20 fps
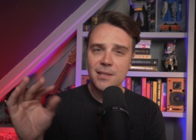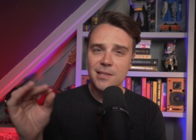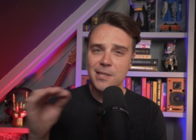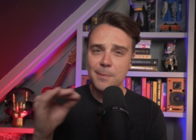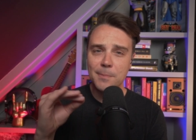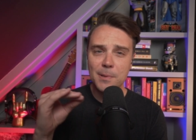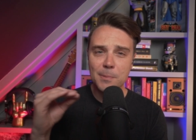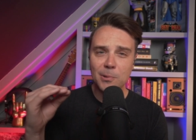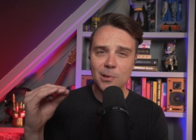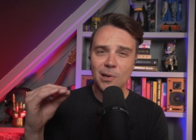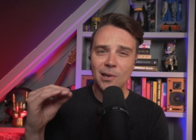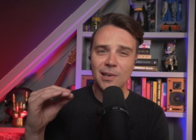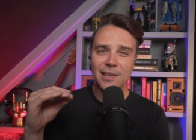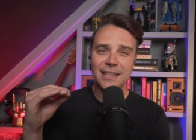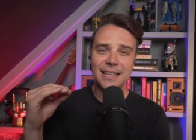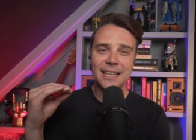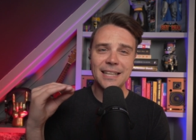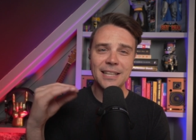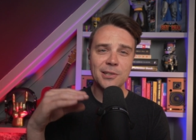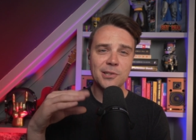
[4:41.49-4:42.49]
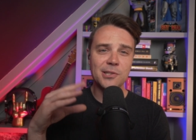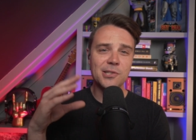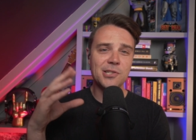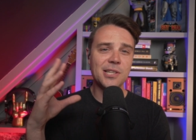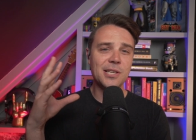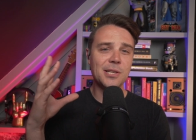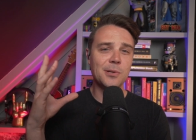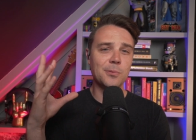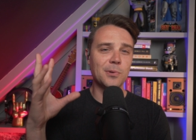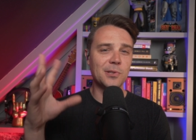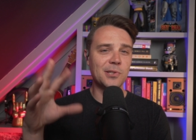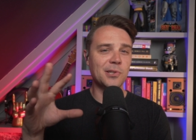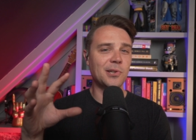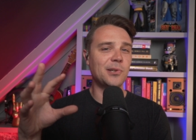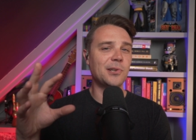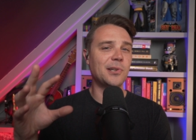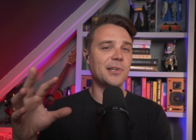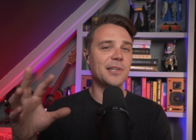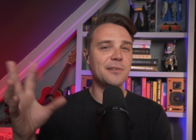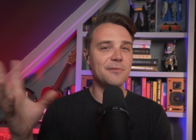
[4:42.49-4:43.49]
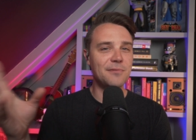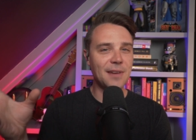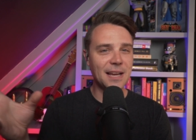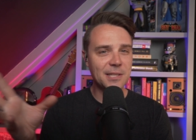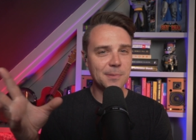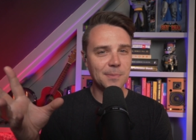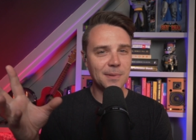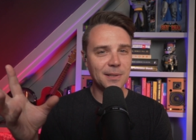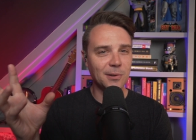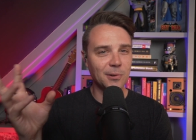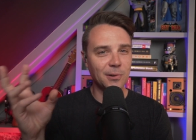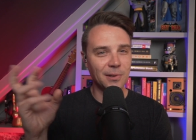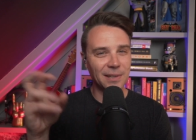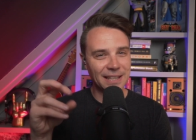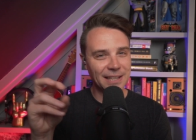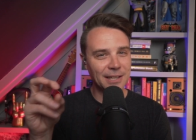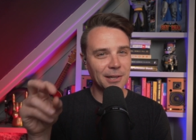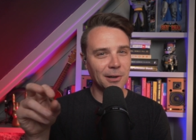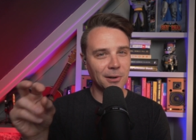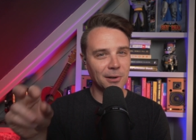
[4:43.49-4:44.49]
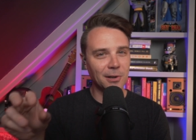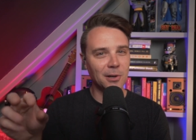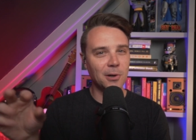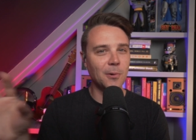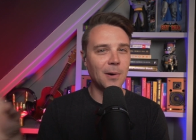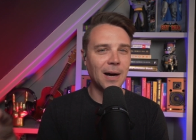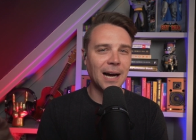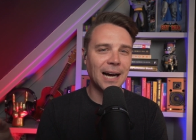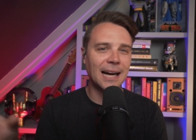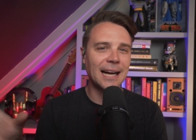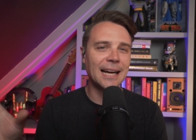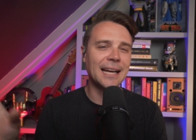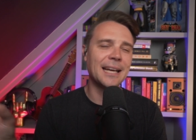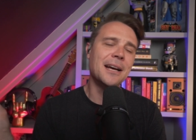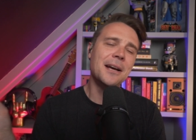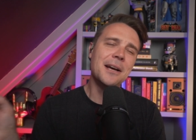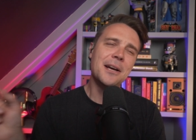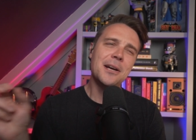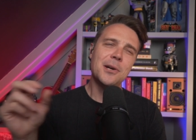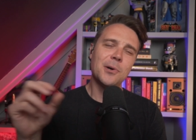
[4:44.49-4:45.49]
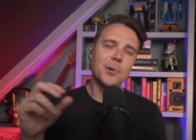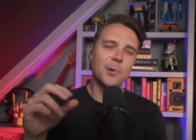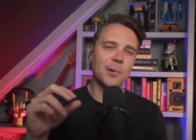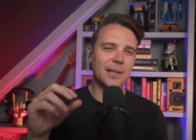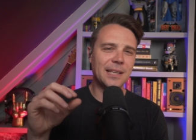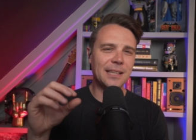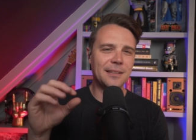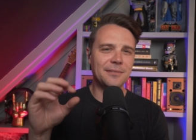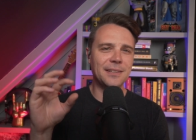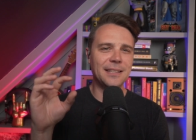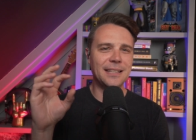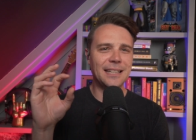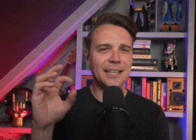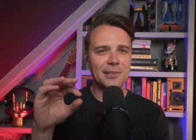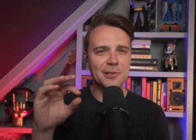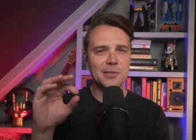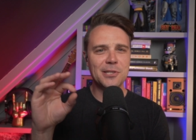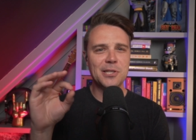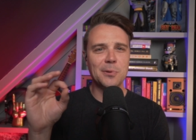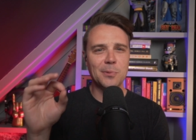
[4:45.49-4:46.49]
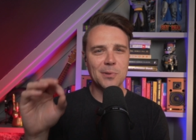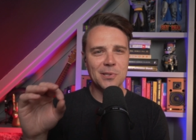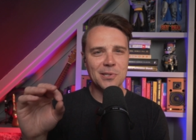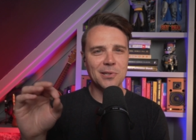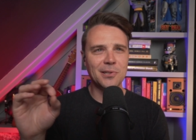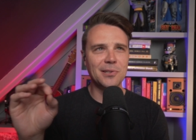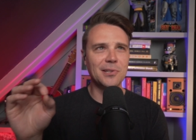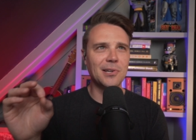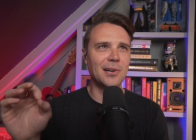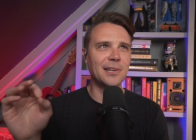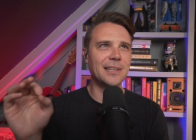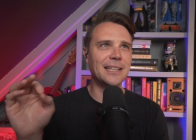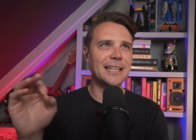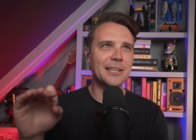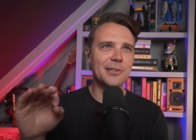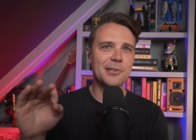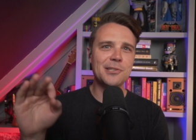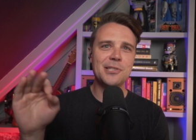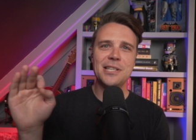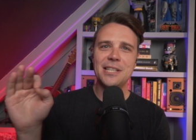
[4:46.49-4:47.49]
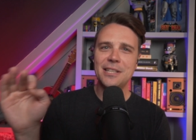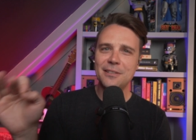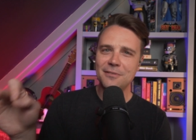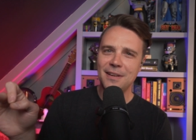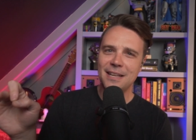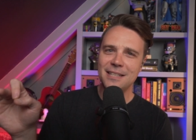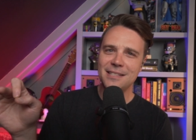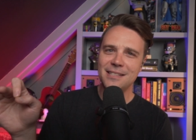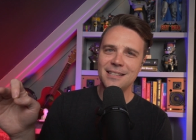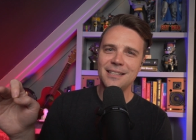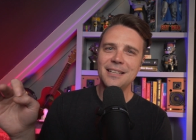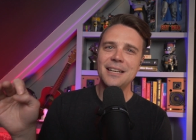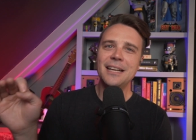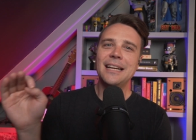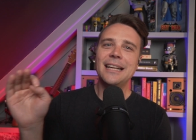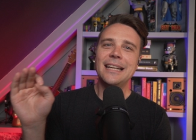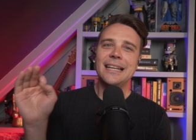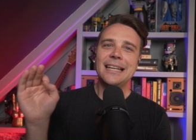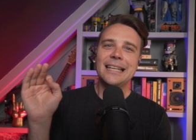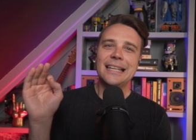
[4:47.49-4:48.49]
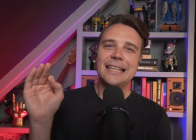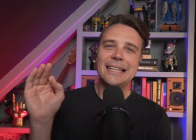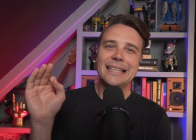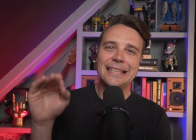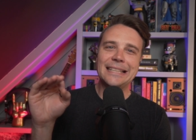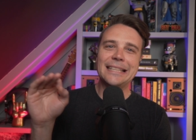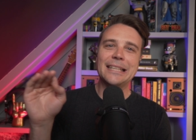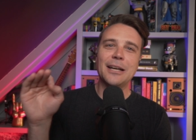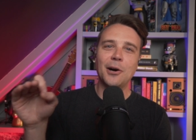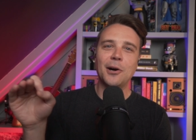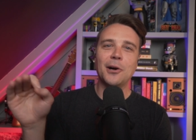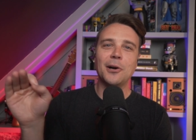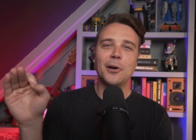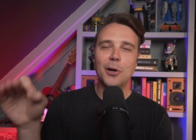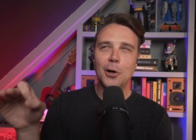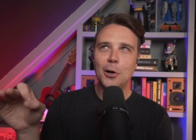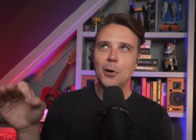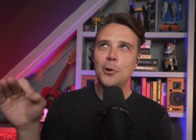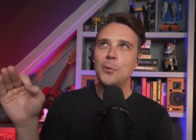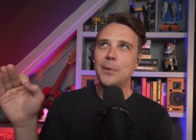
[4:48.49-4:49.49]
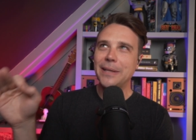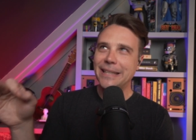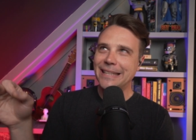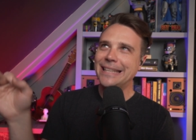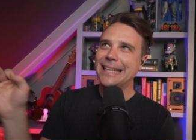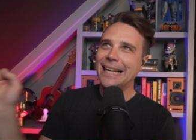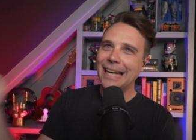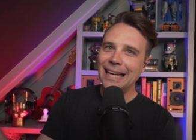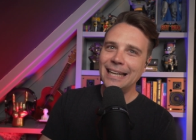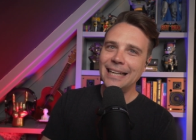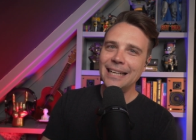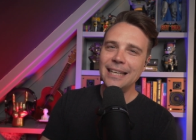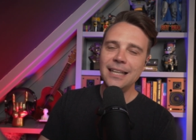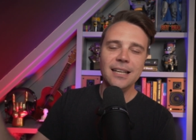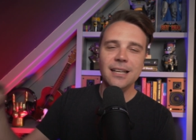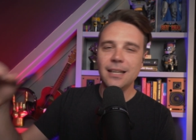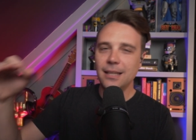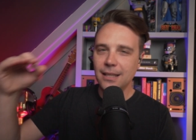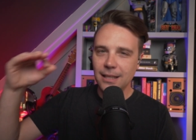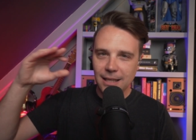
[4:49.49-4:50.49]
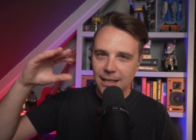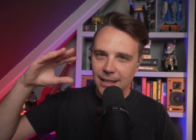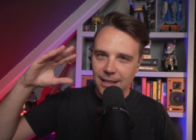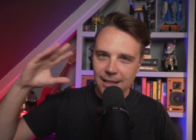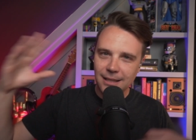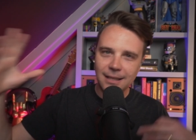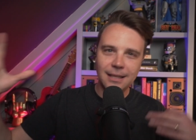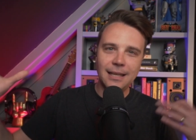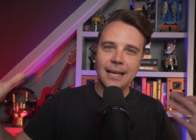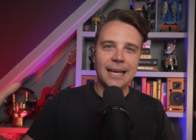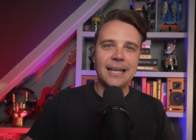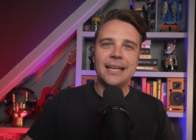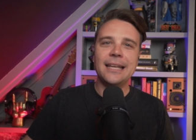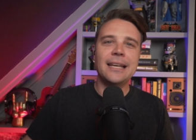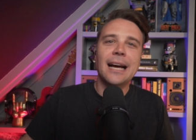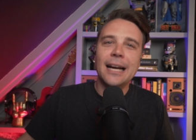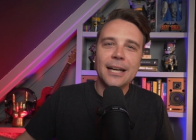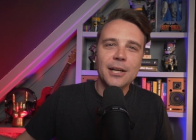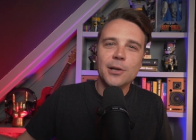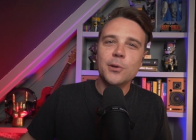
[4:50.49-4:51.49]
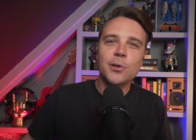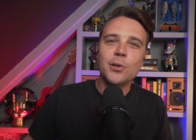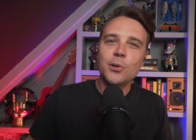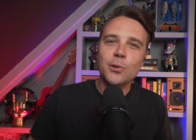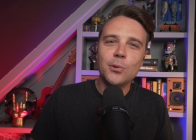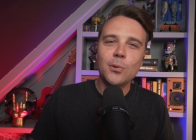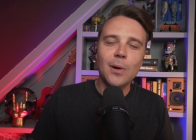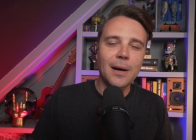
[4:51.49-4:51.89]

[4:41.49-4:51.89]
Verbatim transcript: Some people call it energy return on investment or EROI or even energy return on energy invested. EROEI. A E I O U.